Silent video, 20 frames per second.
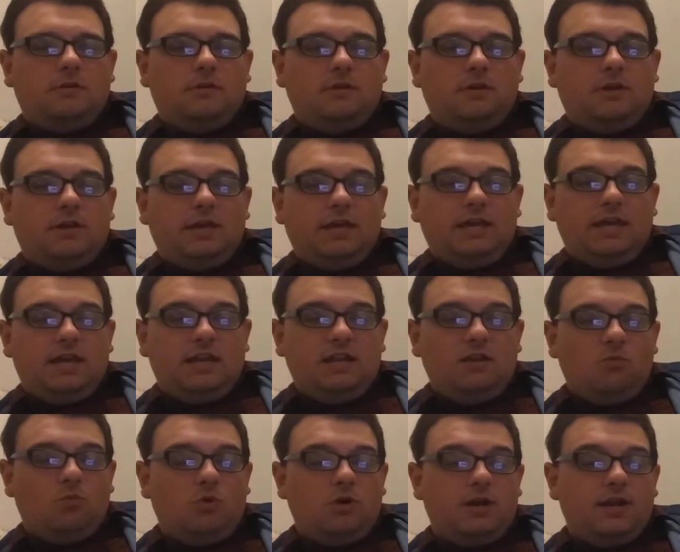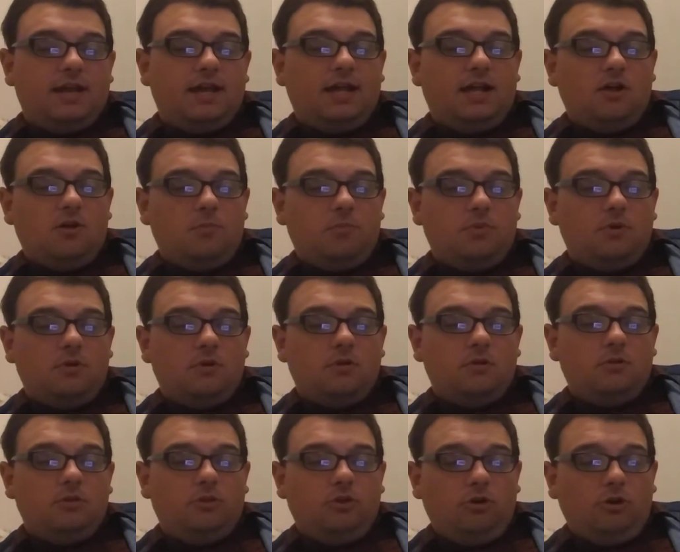And it would help
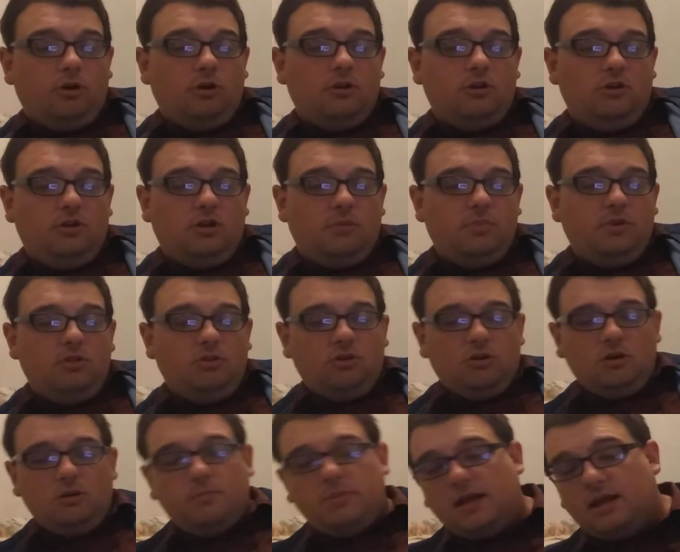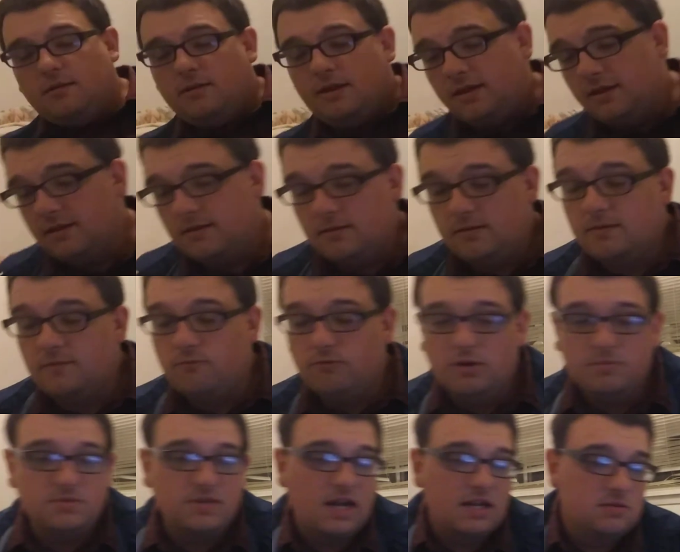learn, help you learn about
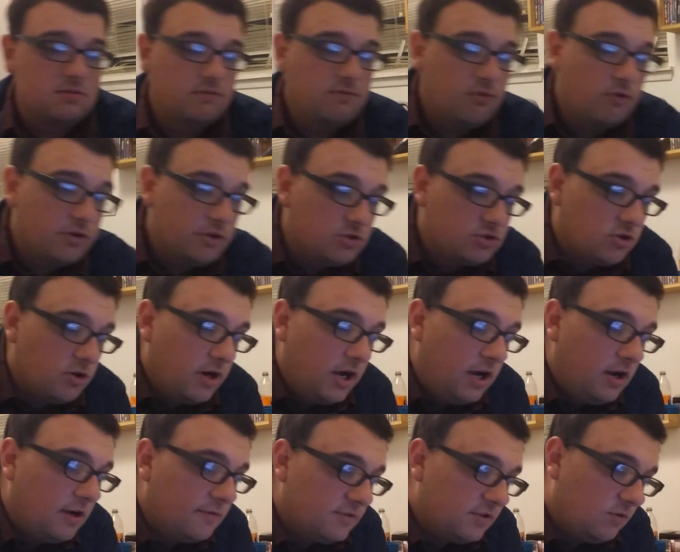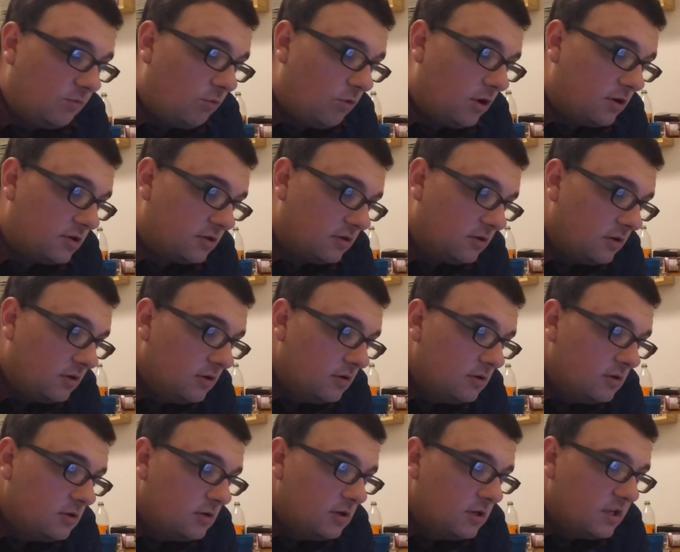riptides before you start heading out to the water.
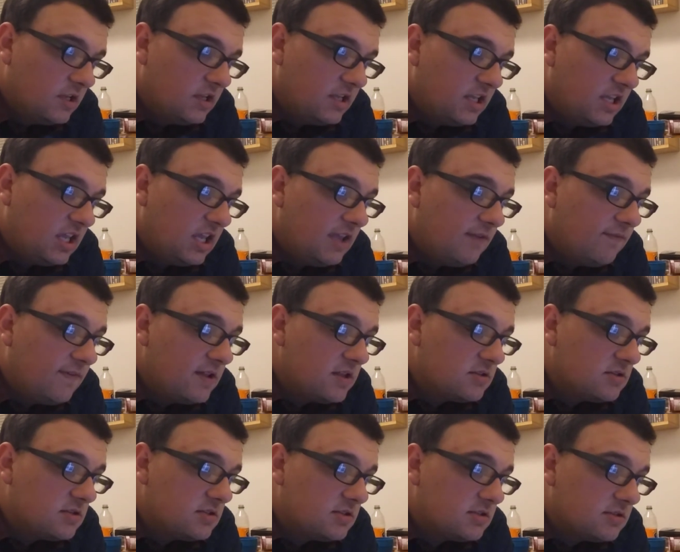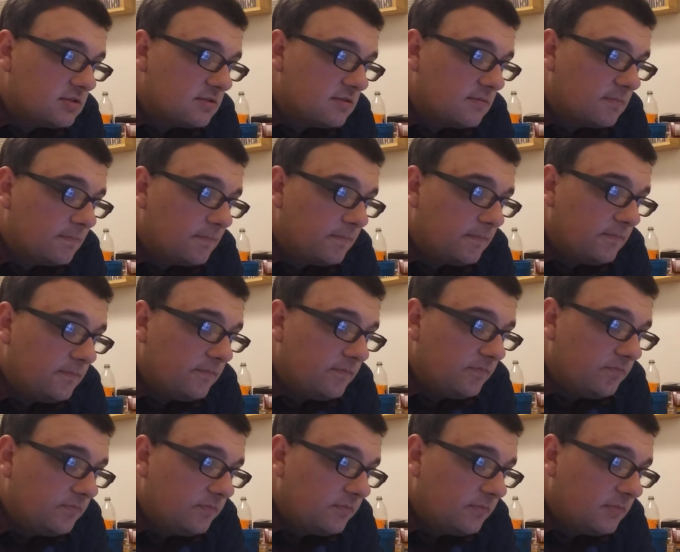If it's
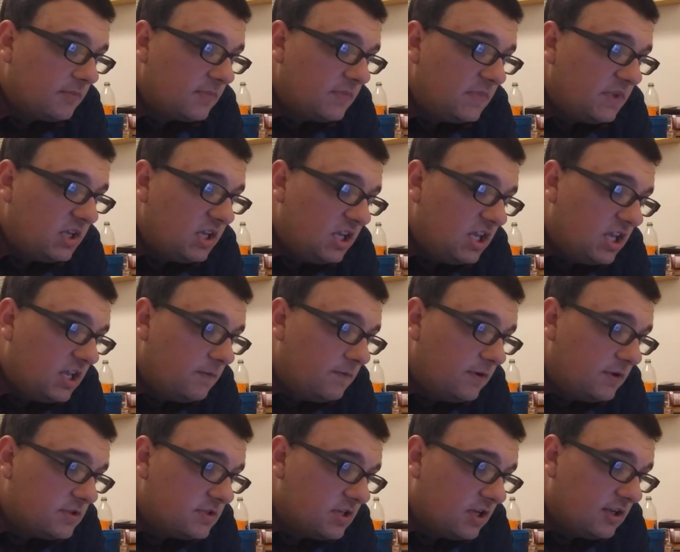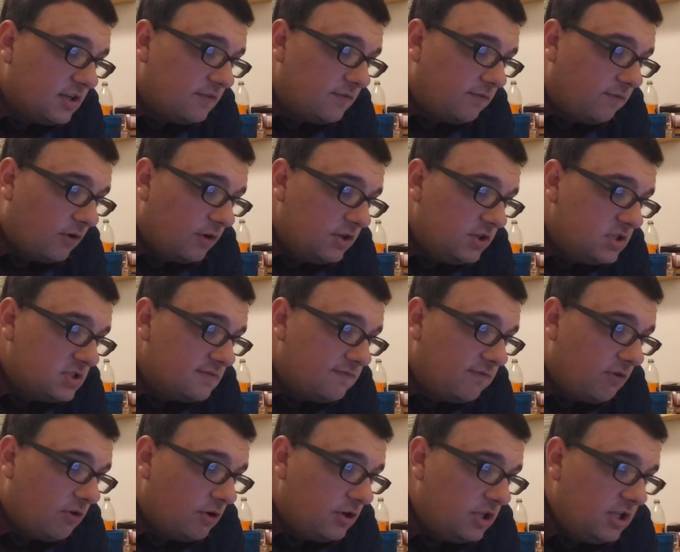if it's on the on these four,
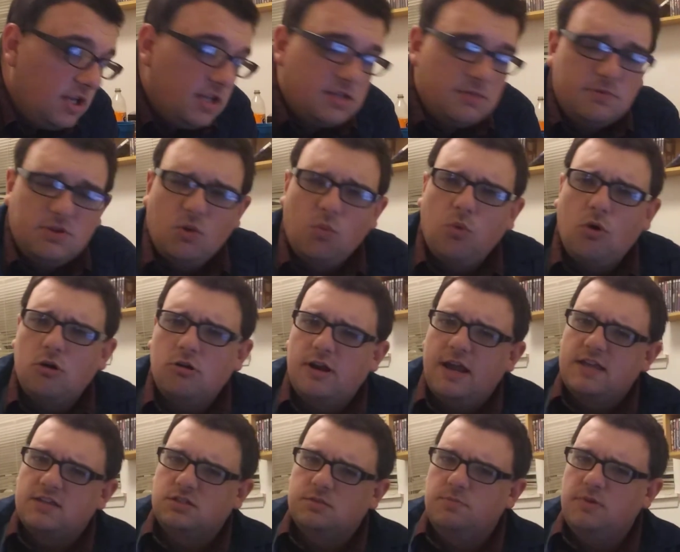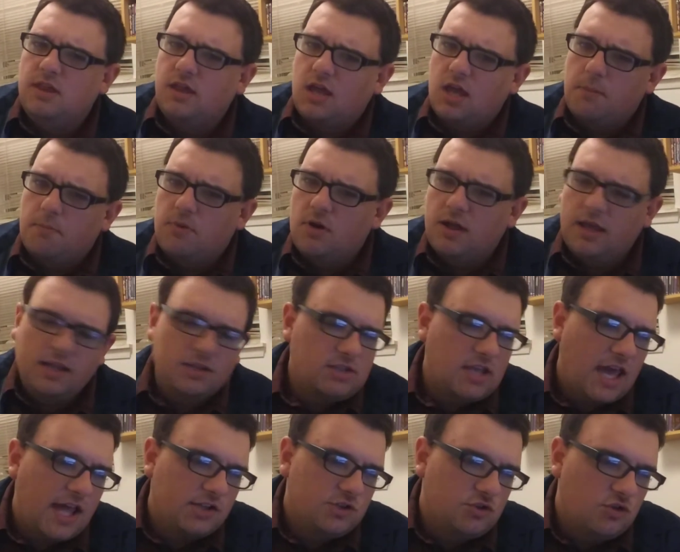you need to, the water has to be like above, at,
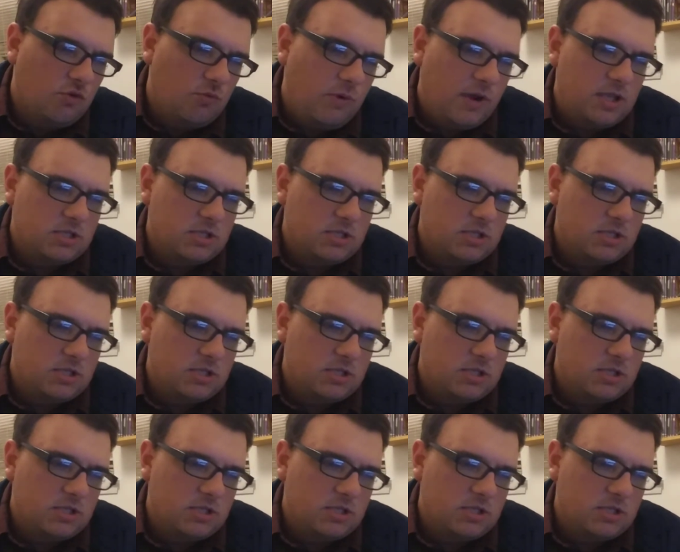at your waist.